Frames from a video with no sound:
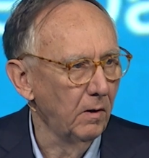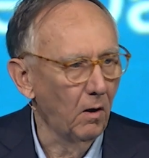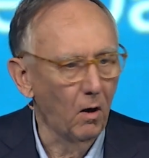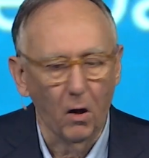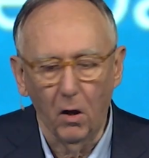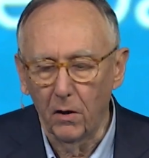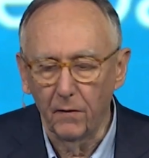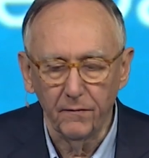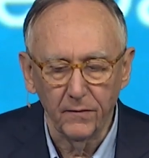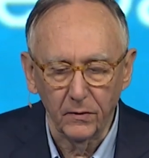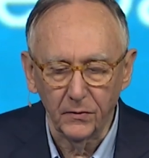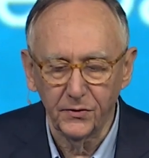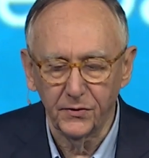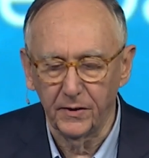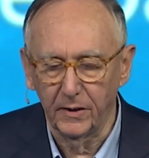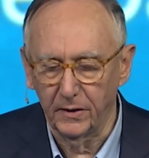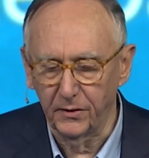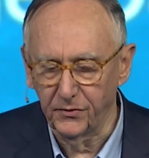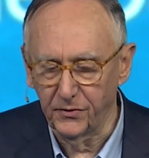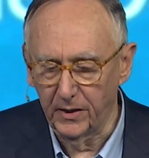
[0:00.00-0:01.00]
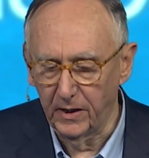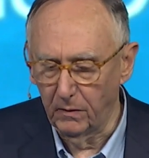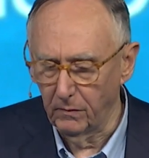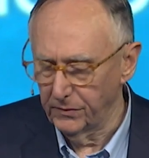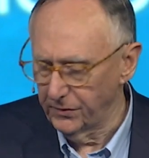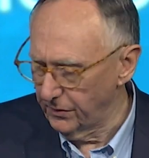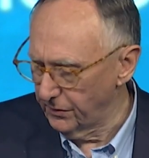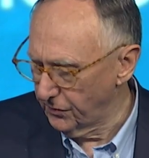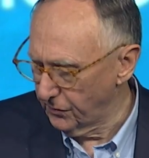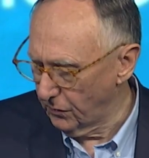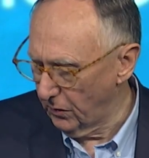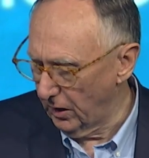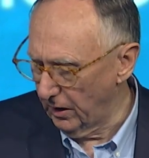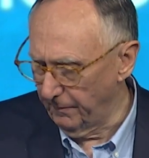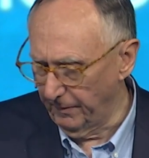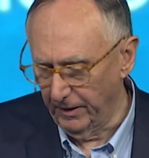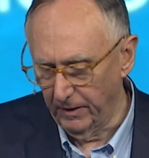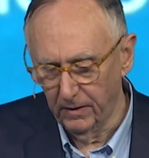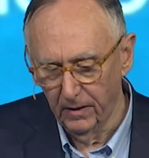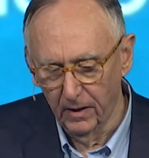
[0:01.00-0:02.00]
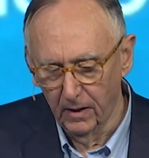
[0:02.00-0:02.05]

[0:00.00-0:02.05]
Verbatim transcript: All of those things that I was describing.